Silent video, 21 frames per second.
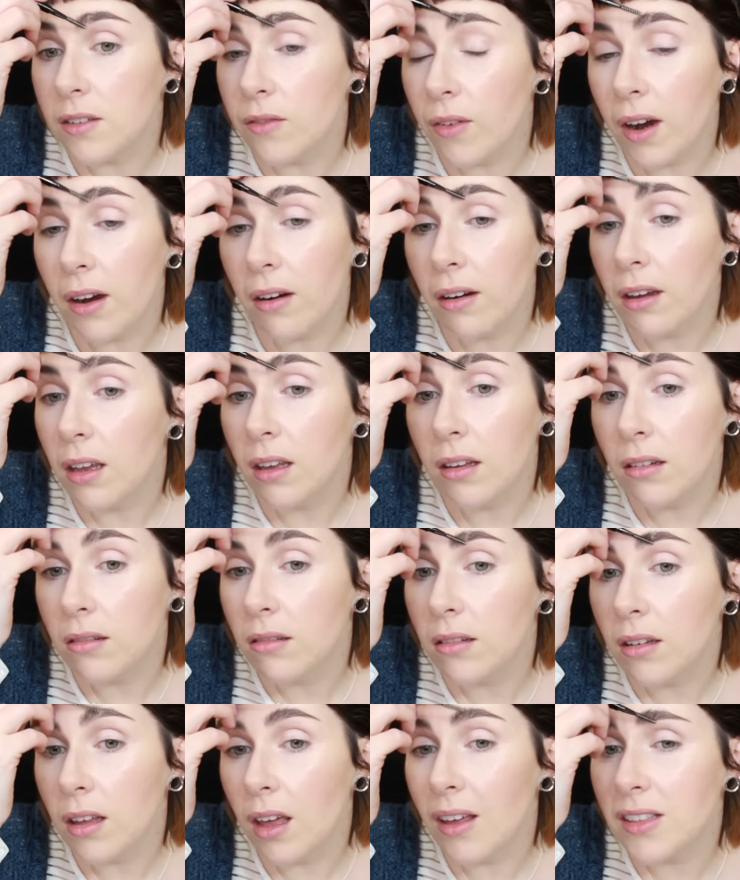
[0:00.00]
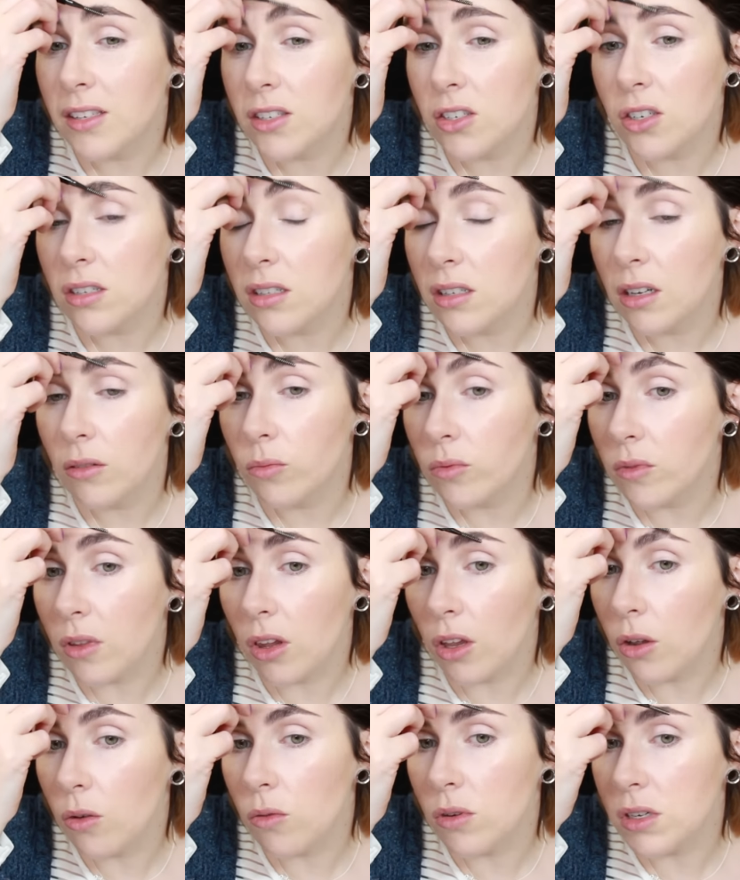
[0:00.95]
it's very, it's just the,
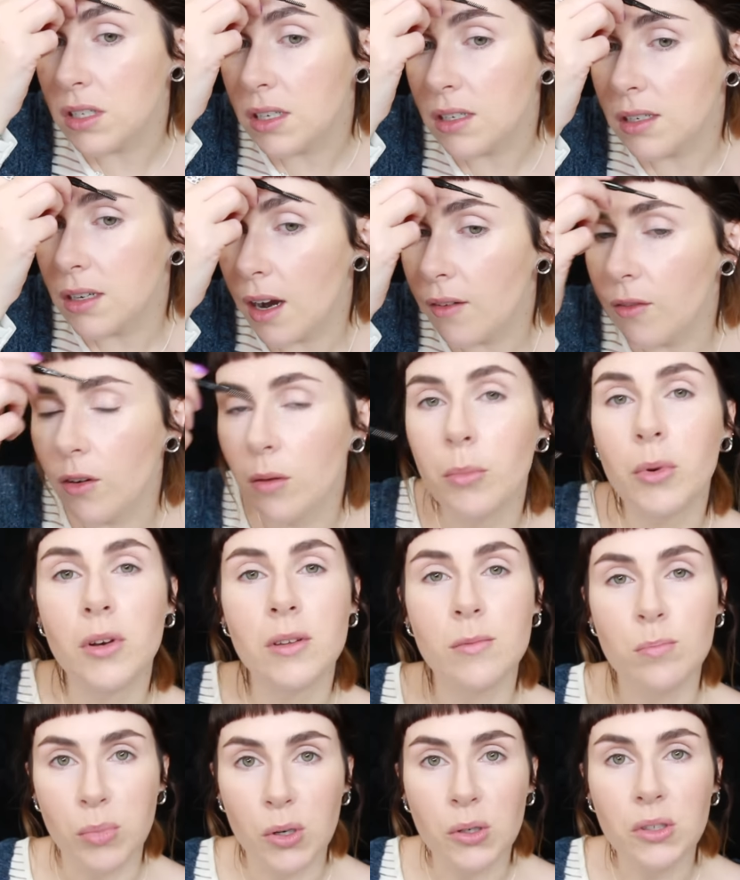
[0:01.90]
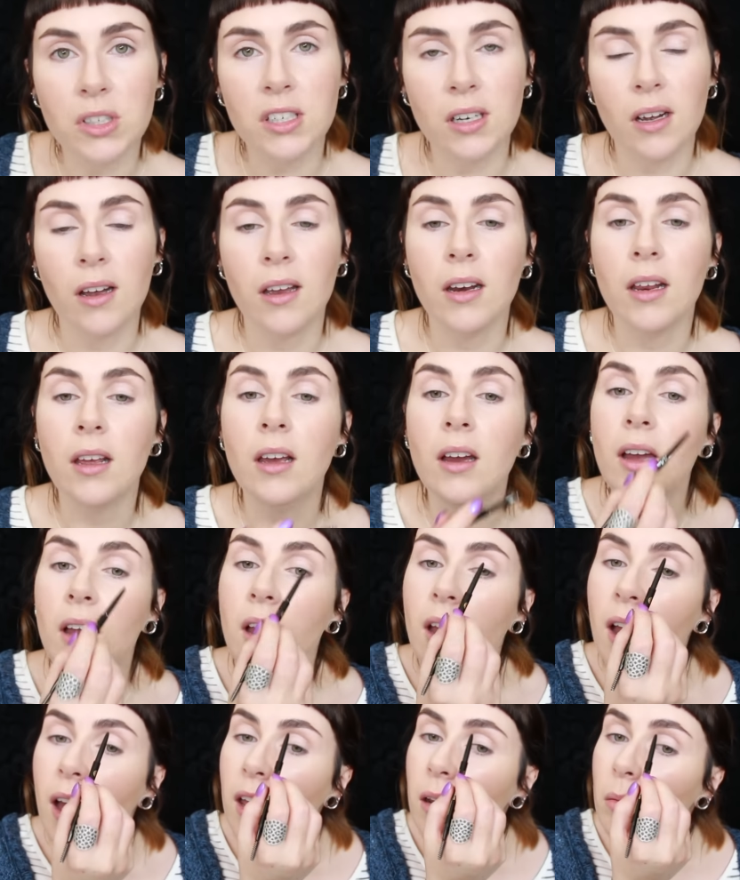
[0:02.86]
the coolest city ever, but it's bloody tiny.
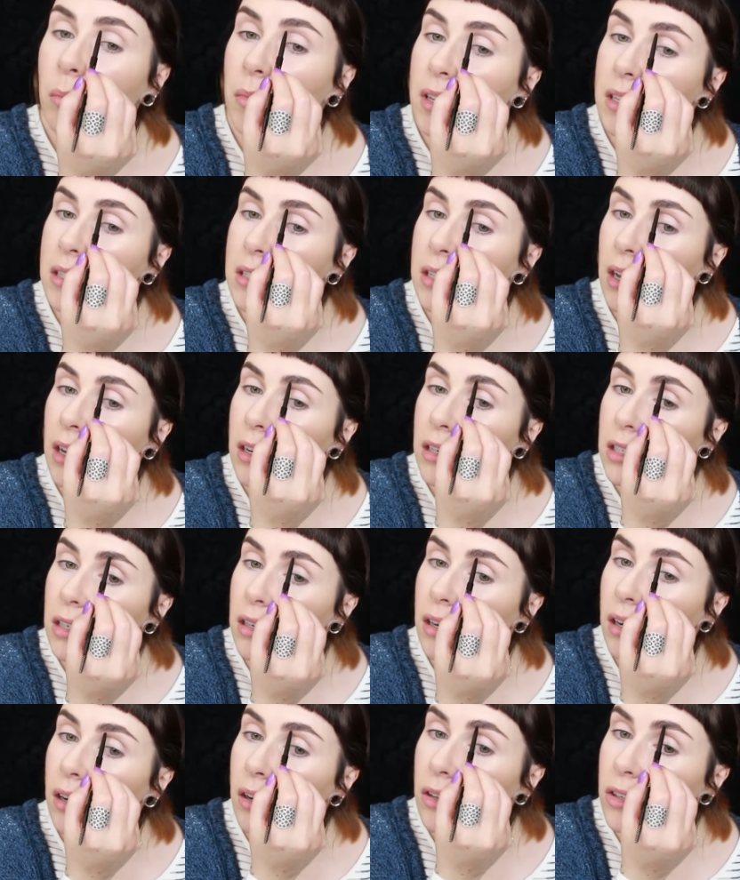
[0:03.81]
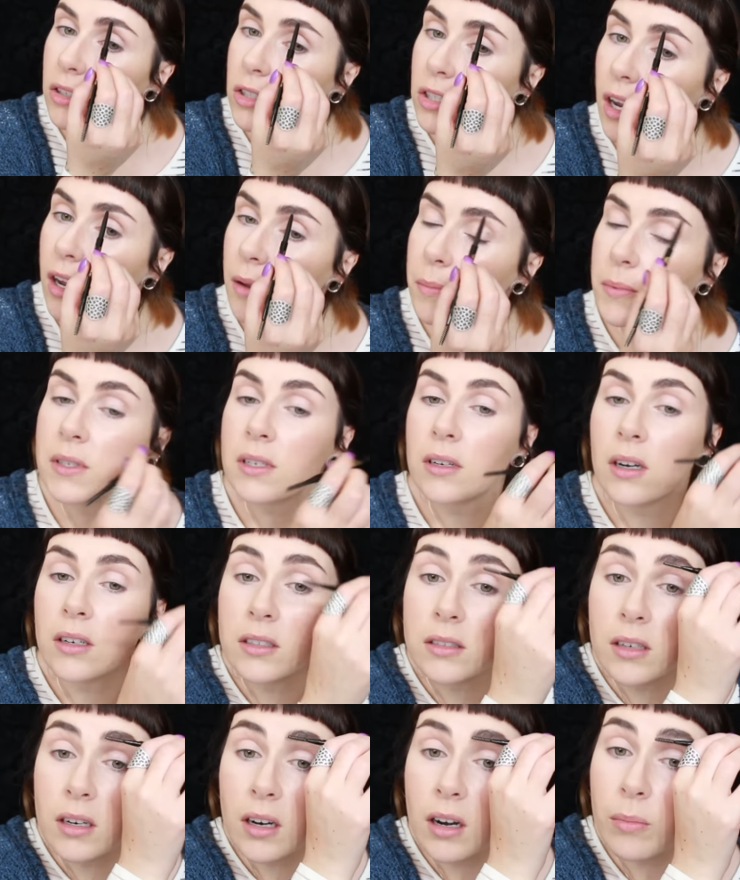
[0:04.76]
And it means that all the shops
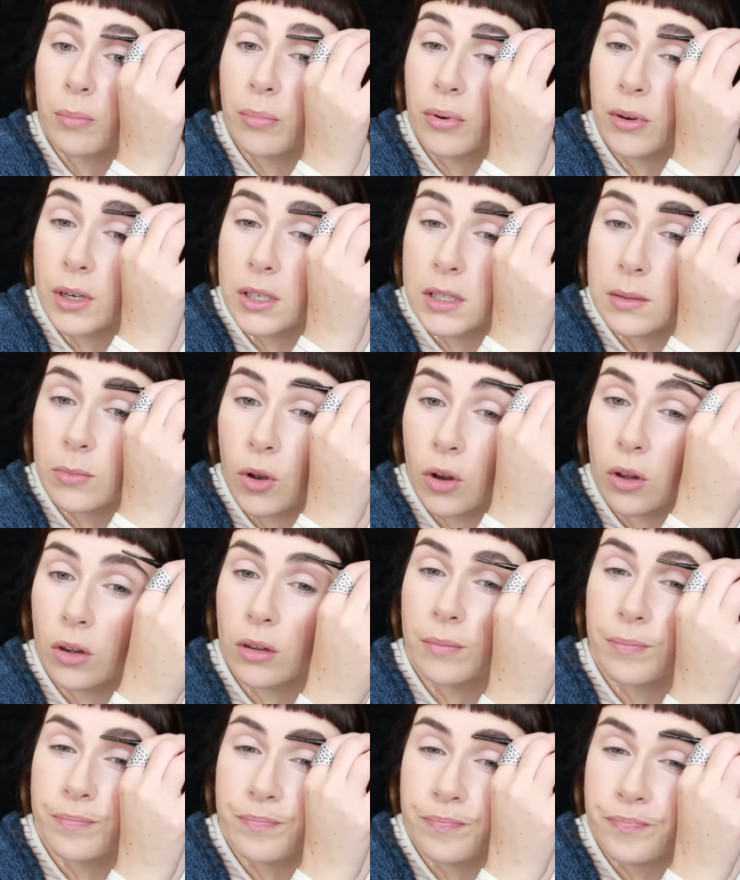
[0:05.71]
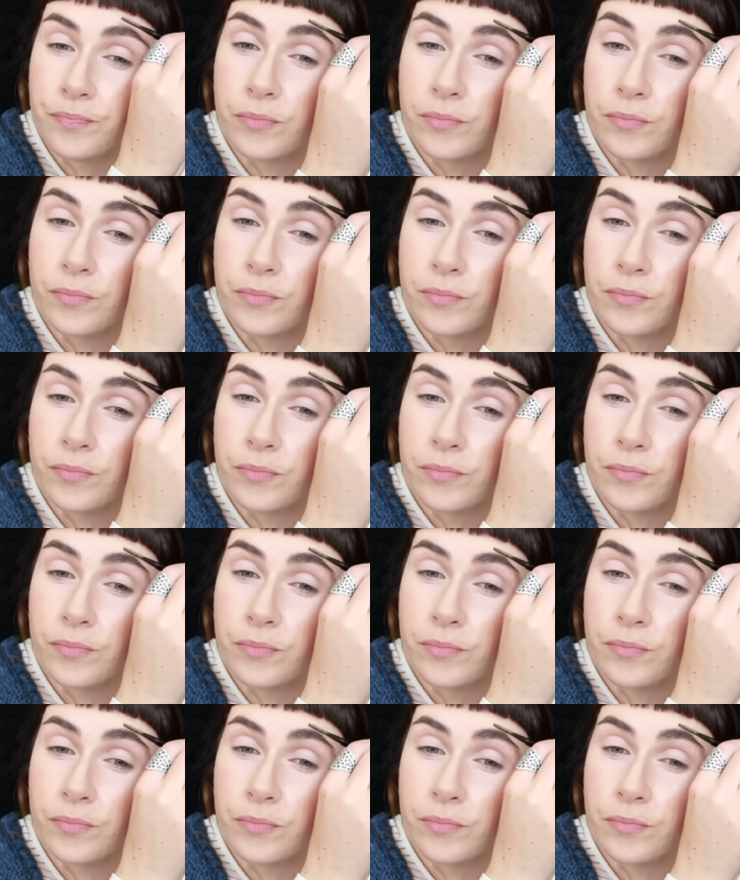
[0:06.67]
are, are pretty small.